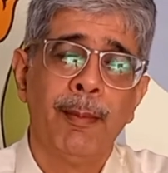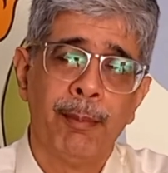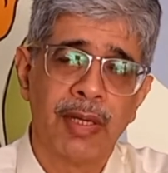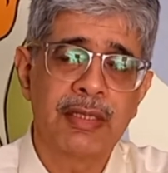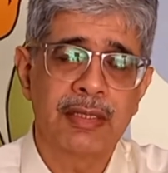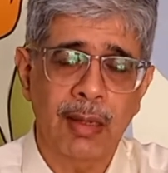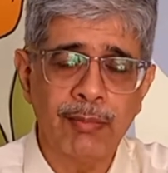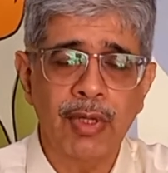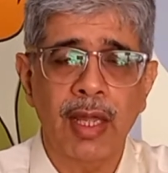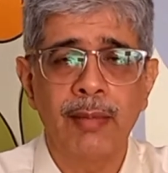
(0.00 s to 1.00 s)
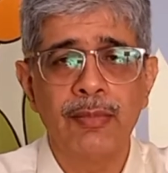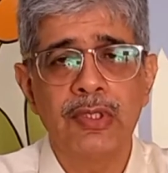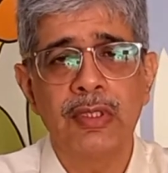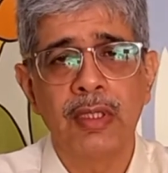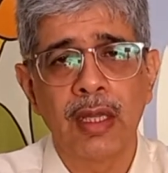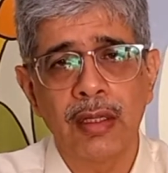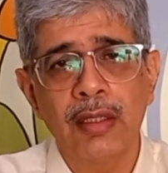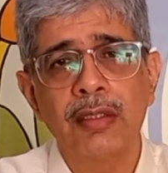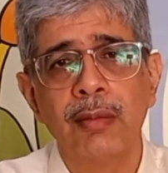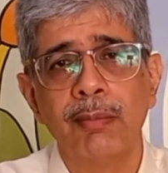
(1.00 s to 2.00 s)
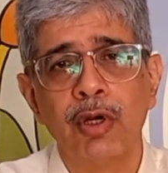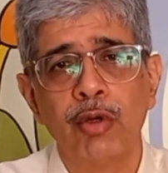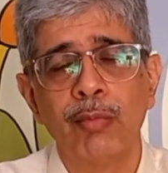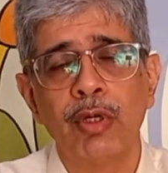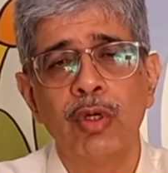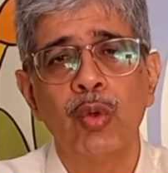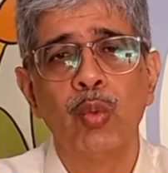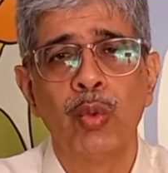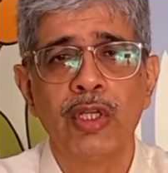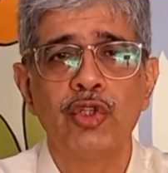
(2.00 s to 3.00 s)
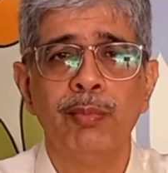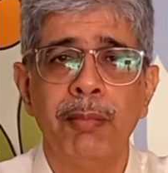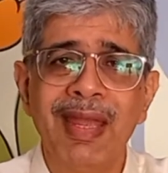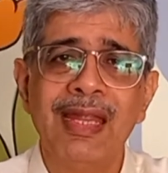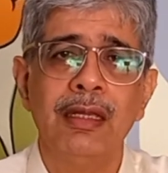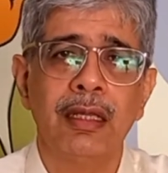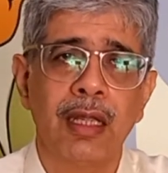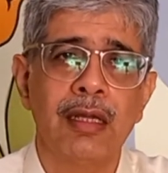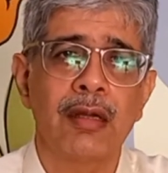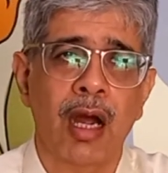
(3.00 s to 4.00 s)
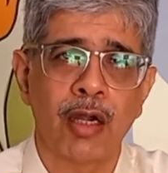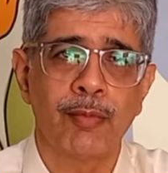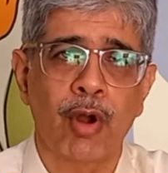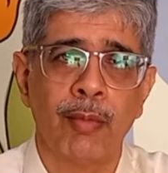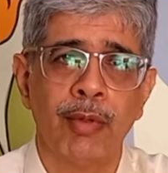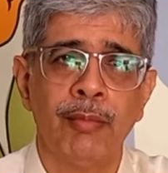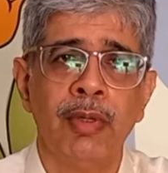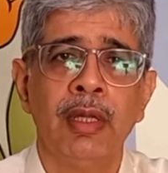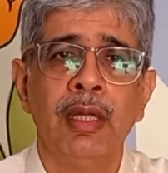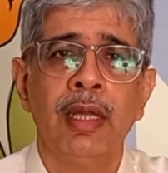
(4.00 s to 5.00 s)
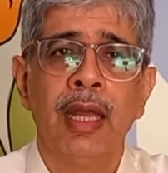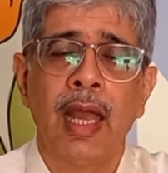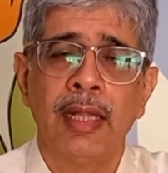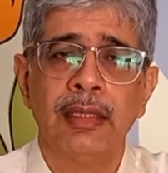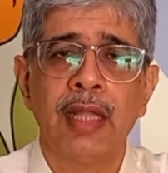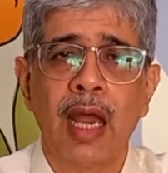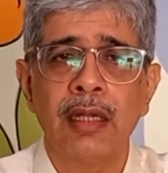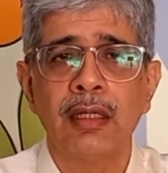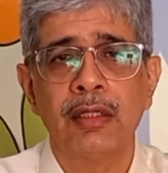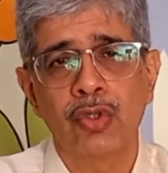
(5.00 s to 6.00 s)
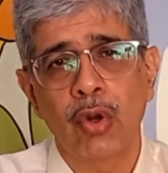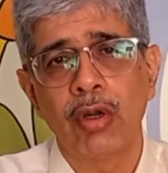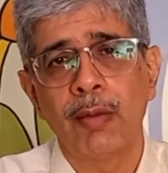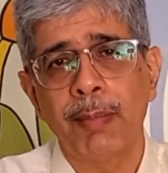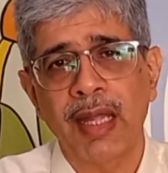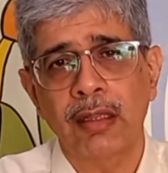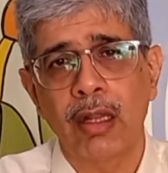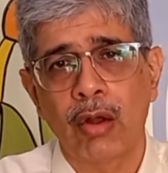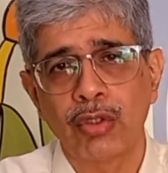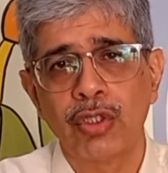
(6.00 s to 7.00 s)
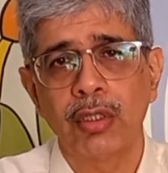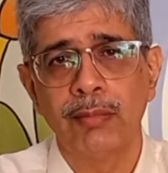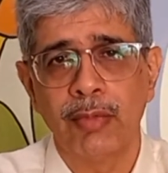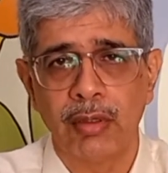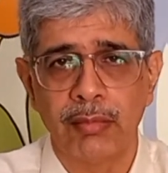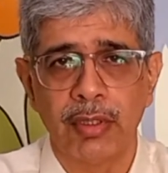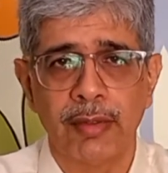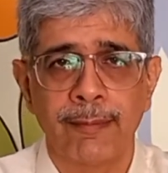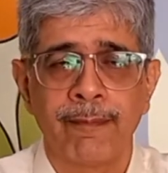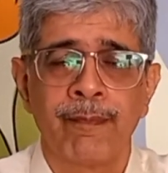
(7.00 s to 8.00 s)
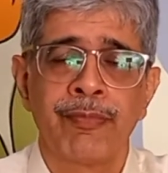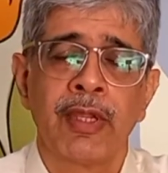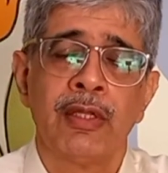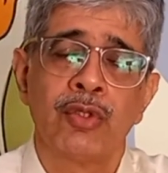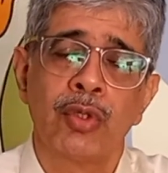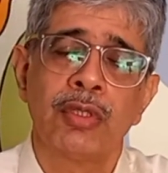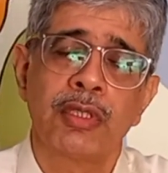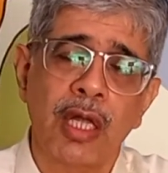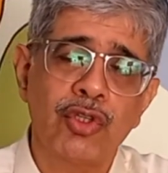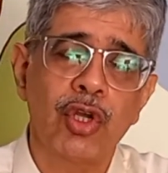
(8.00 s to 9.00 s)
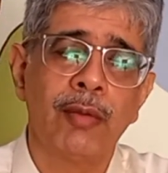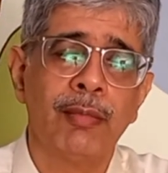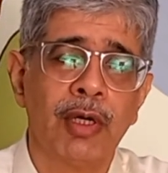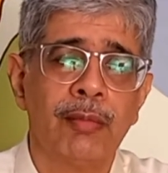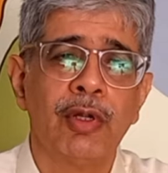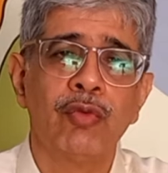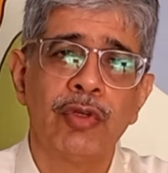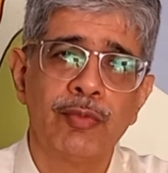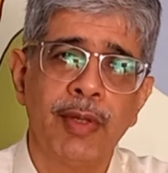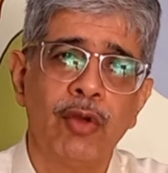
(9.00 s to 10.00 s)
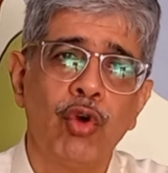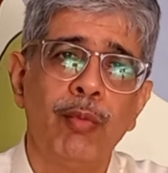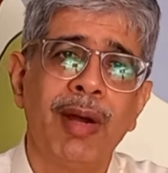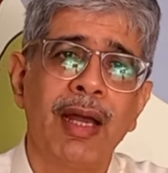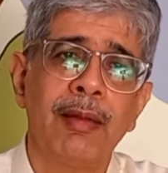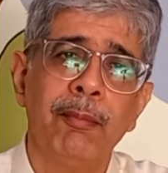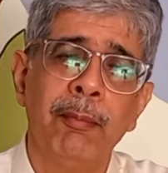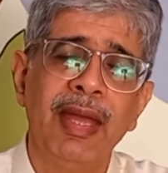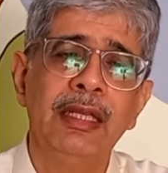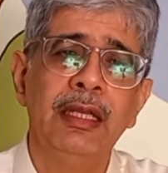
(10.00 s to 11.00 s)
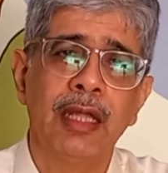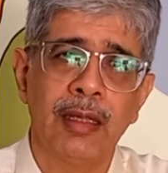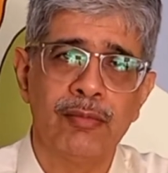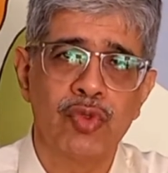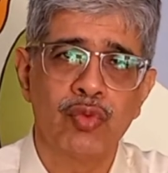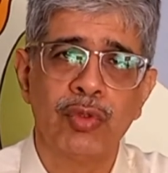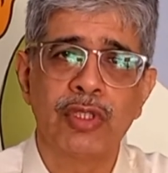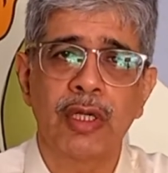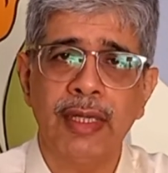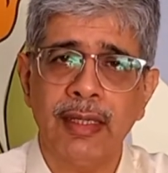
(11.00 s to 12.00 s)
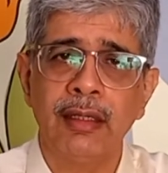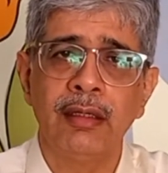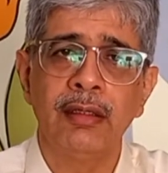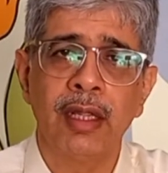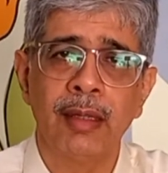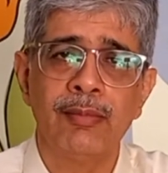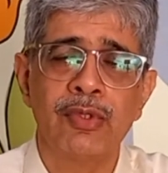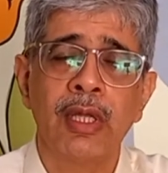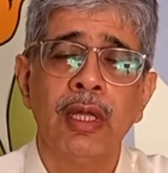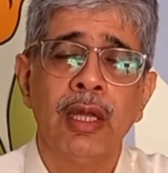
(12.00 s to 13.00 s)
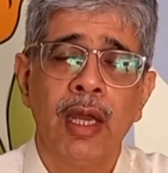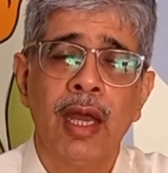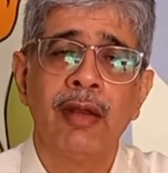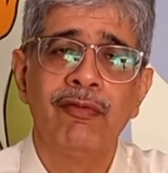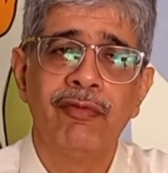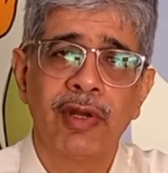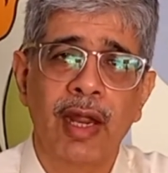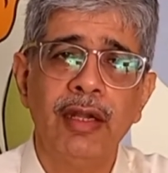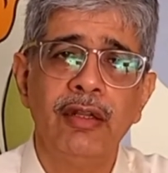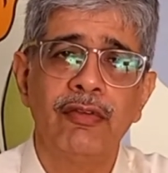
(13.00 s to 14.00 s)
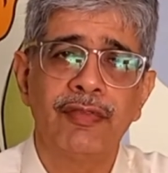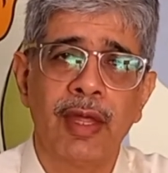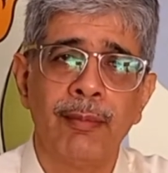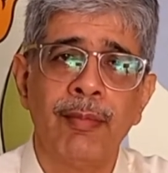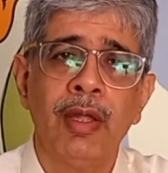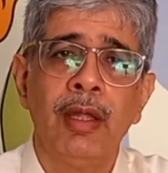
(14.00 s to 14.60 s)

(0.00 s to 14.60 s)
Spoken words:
But sometimes there is a murmur which may indicate heart problem, and that is called a pathological murmur. So such a murmur, which may go by many names, which are technical names, and a variety of them,